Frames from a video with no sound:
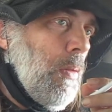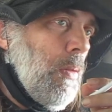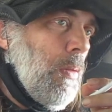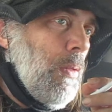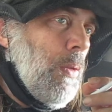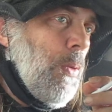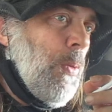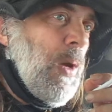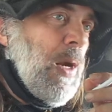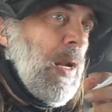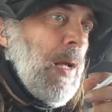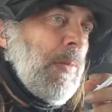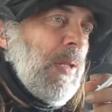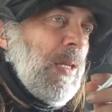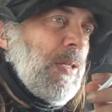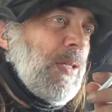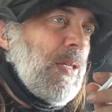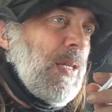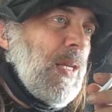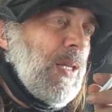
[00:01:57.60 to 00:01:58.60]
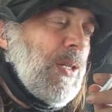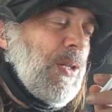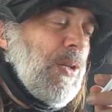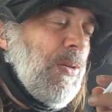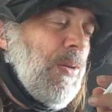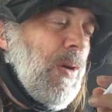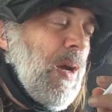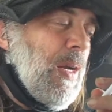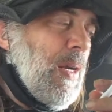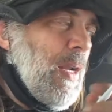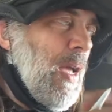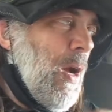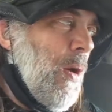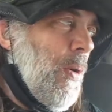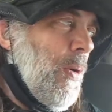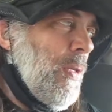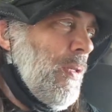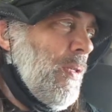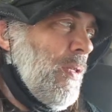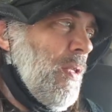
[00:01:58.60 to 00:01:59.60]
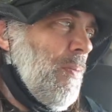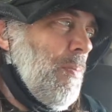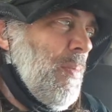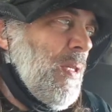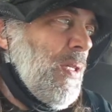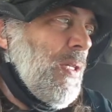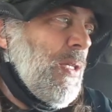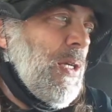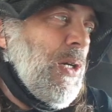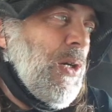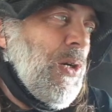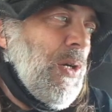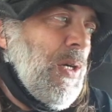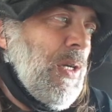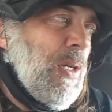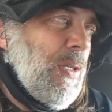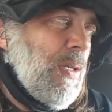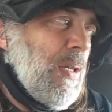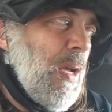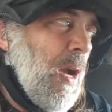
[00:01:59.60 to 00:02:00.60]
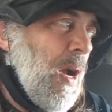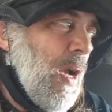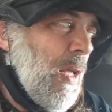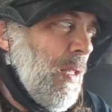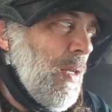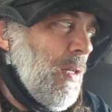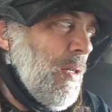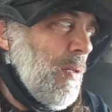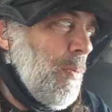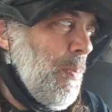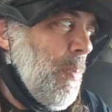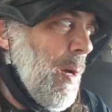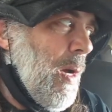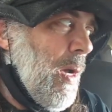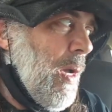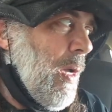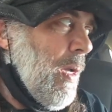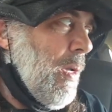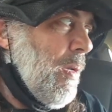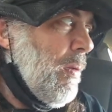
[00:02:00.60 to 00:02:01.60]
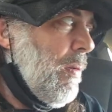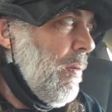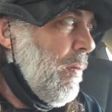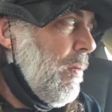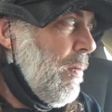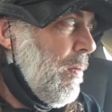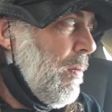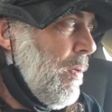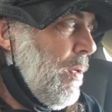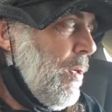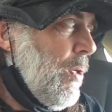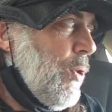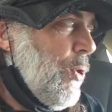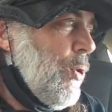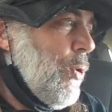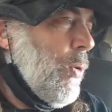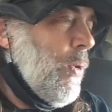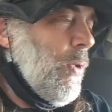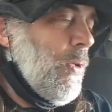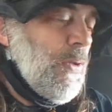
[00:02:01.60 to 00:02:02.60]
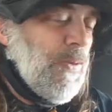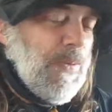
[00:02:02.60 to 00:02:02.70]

The one I'm listening to right now is The Mysterious Island by Jules